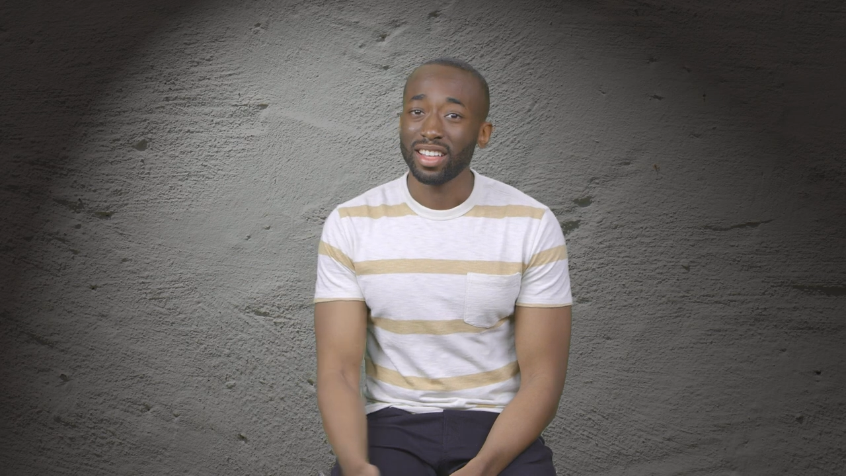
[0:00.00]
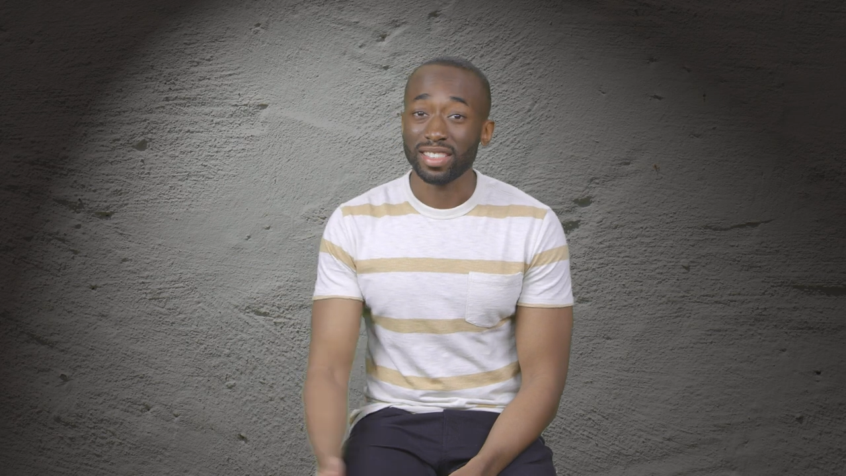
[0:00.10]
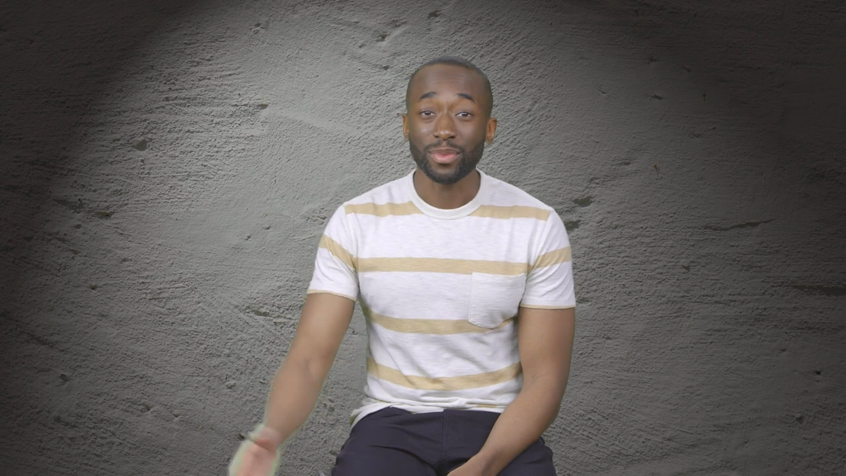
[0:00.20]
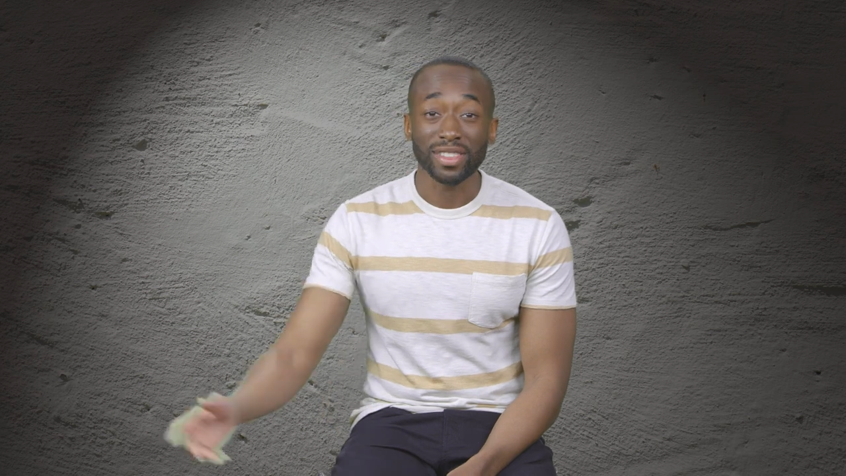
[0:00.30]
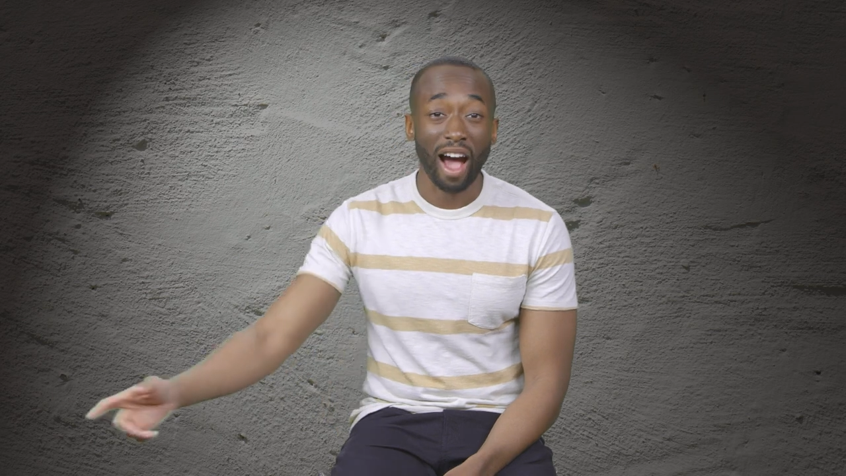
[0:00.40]

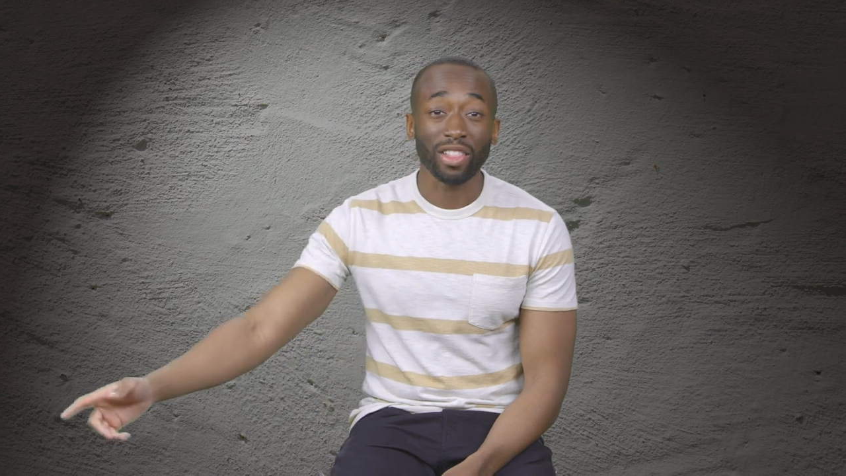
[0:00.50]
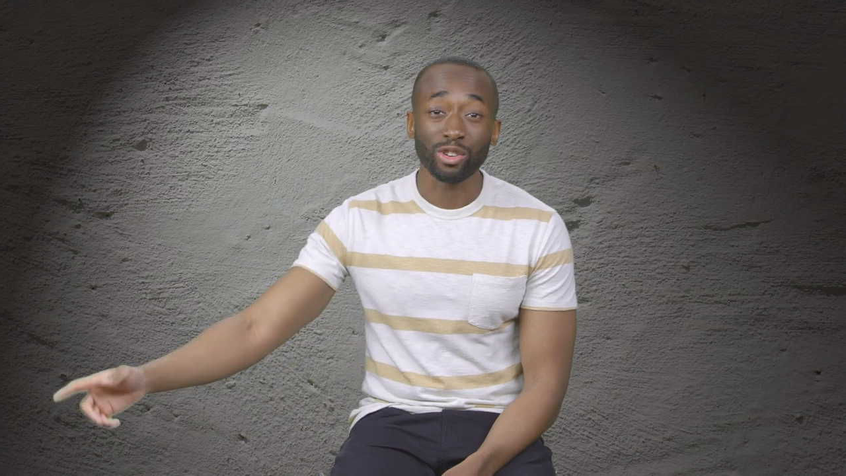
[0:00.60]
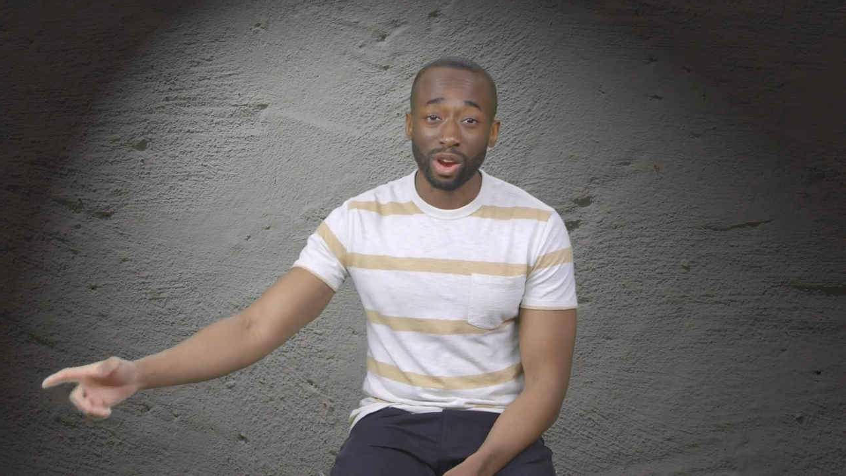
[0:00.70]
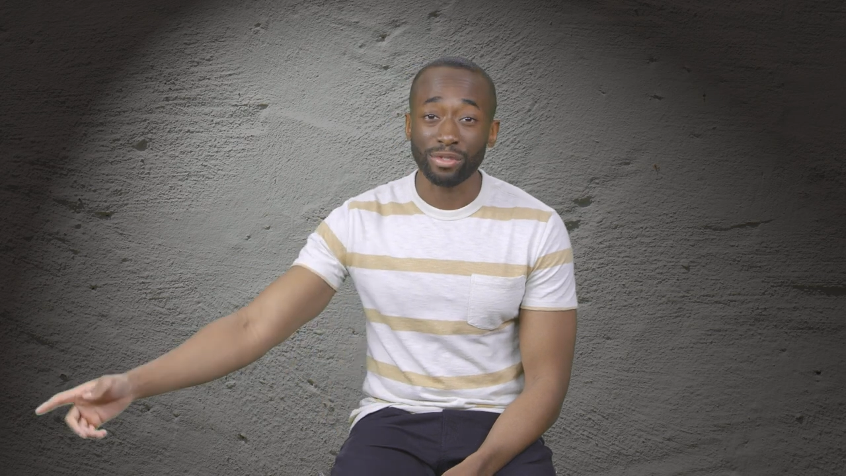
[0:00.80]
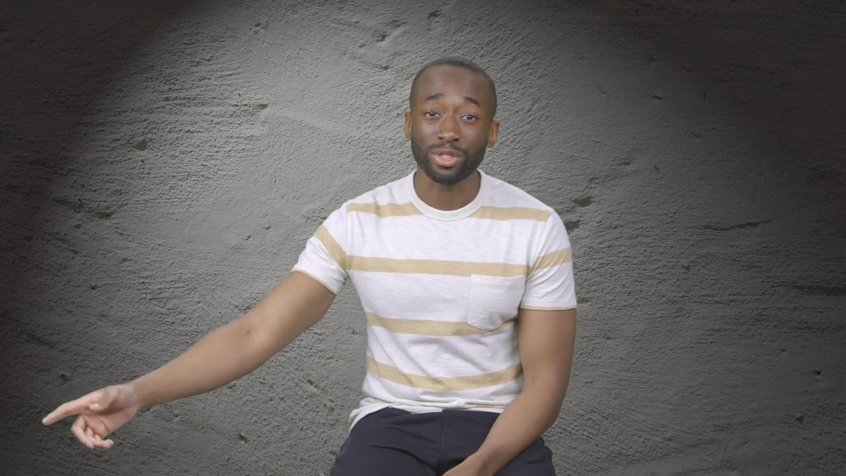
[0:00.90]
That's when
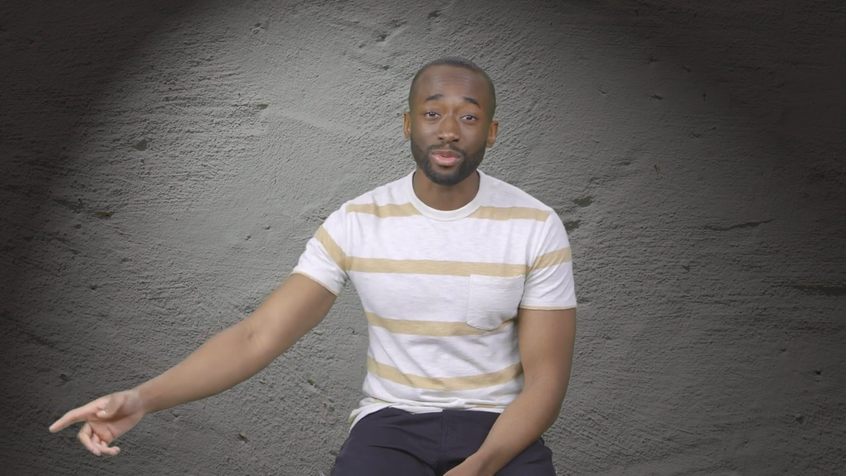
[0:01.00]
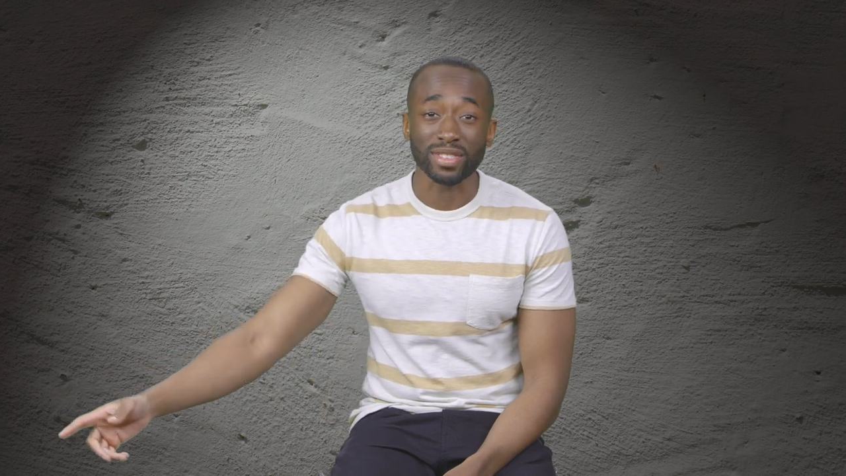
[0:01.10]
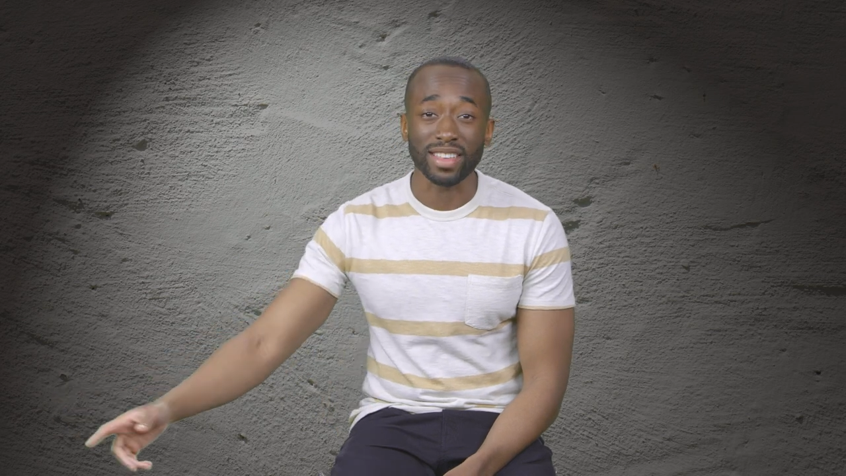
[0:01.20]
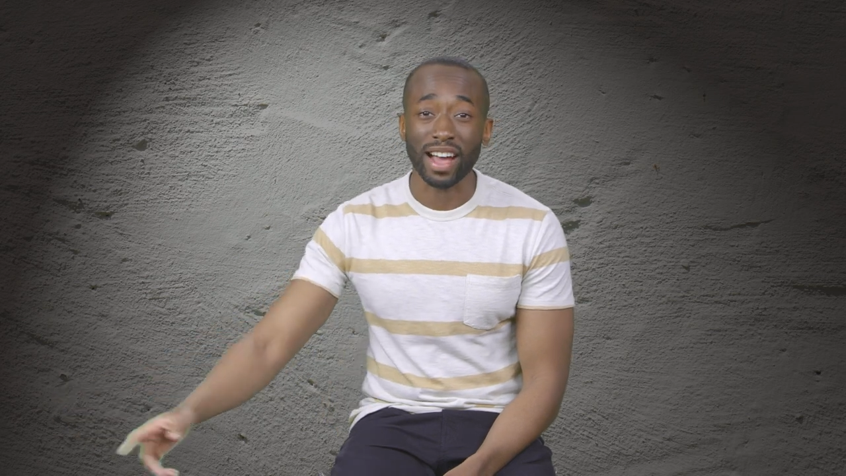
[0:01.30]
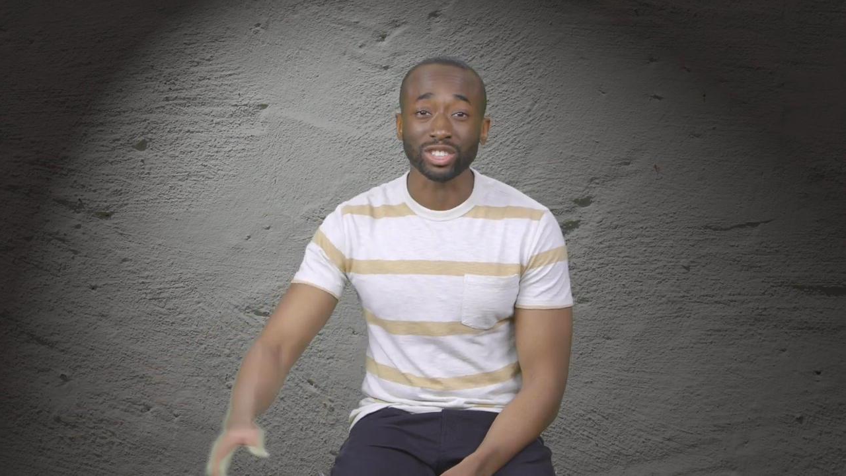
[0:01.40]
Tyler rifled through
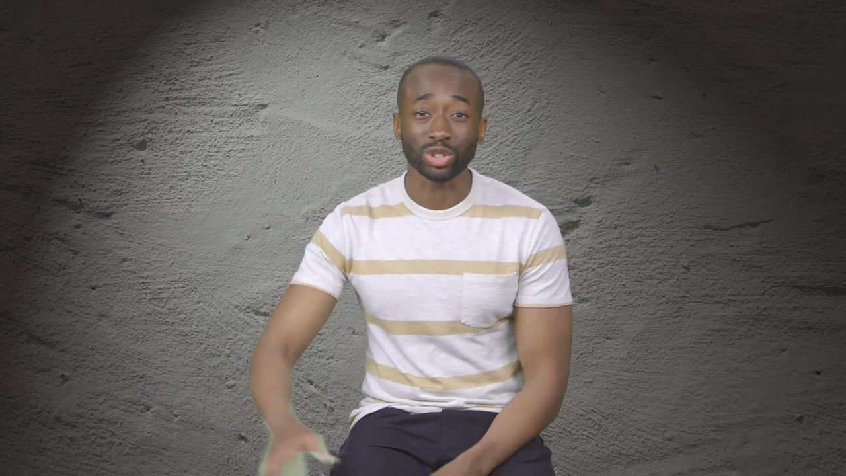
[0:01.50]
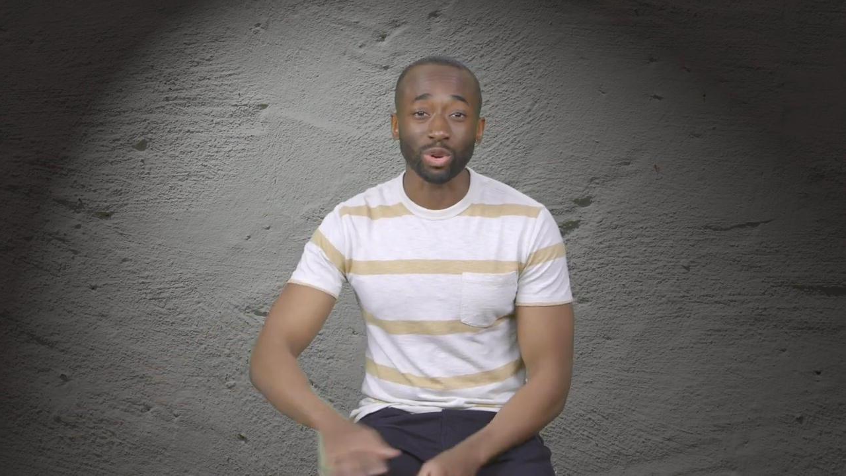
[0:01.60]
his dad's